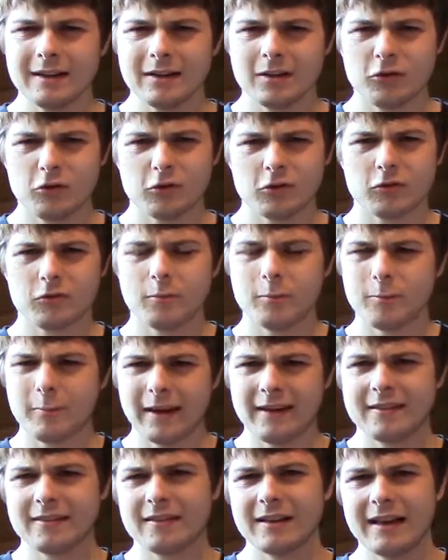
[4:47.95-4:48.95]
just
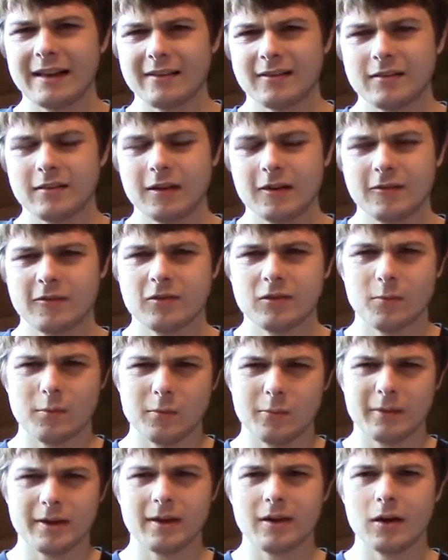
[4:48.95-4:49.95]
baseline stuff, so we
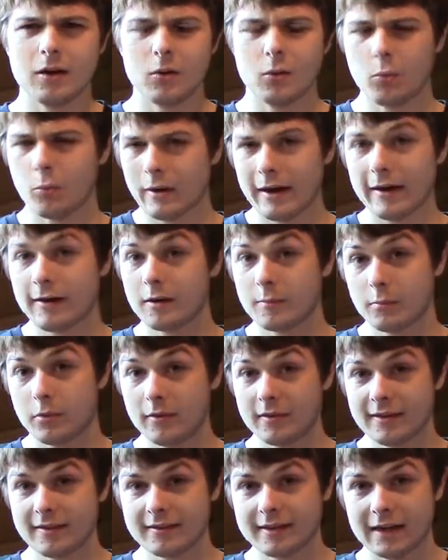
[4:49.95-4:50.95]
would know where to
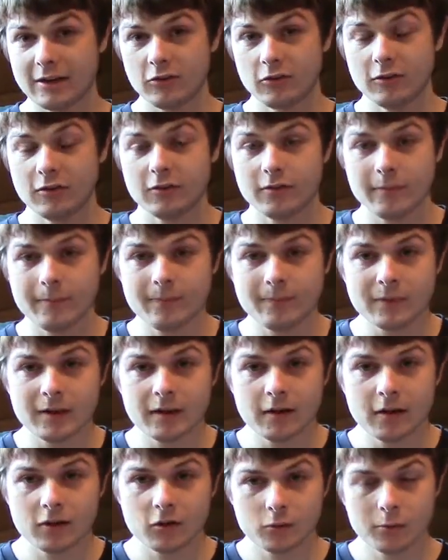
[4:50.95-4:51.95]
put the sketches.
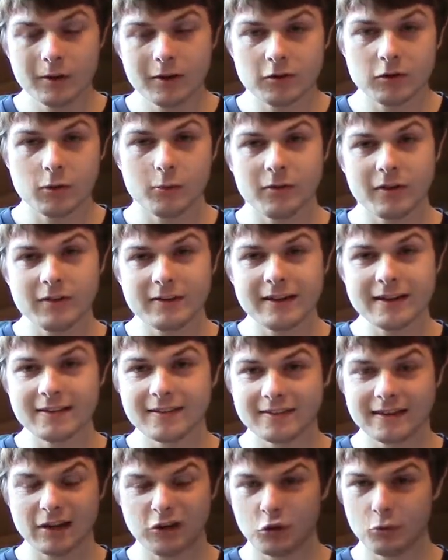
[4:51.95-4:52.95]
So what I'd do is I'd take the
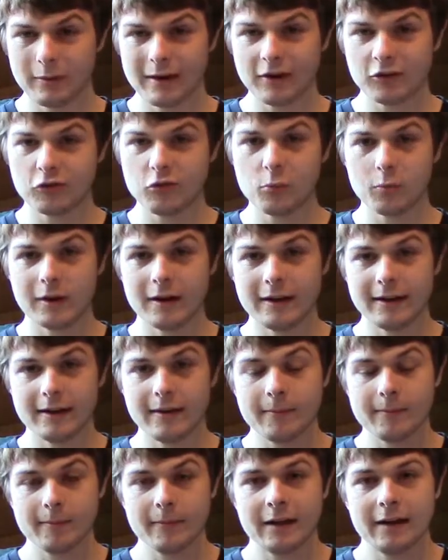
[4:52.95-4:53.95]
sketches we actually wanted,
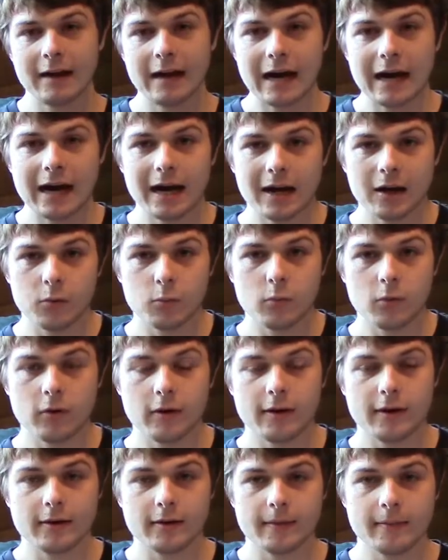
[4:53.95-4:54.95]

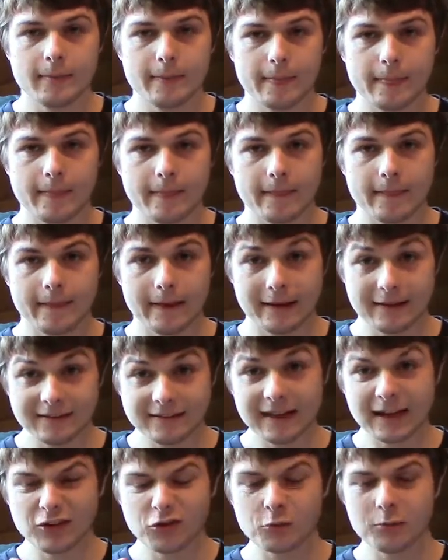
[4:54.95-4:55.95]
and the
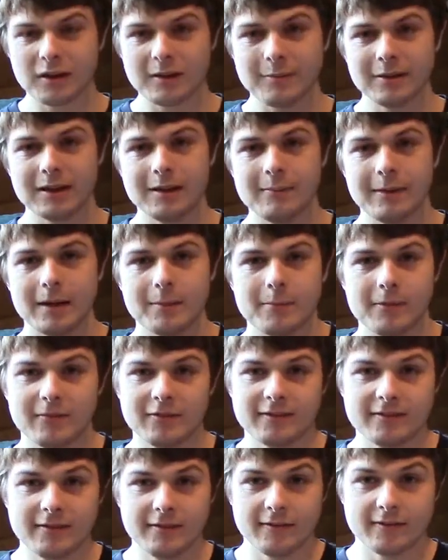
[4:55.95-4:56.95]
sketches were typically made up of
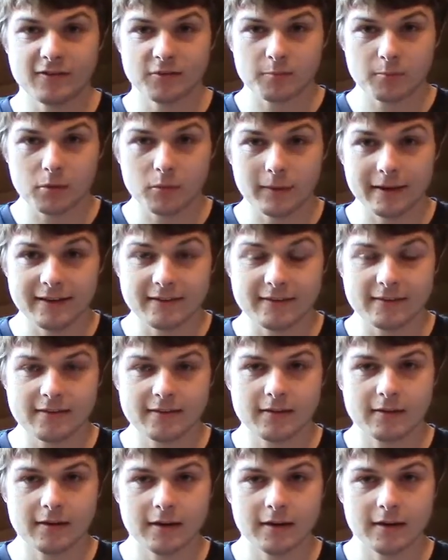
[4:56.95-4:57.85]
a series of points.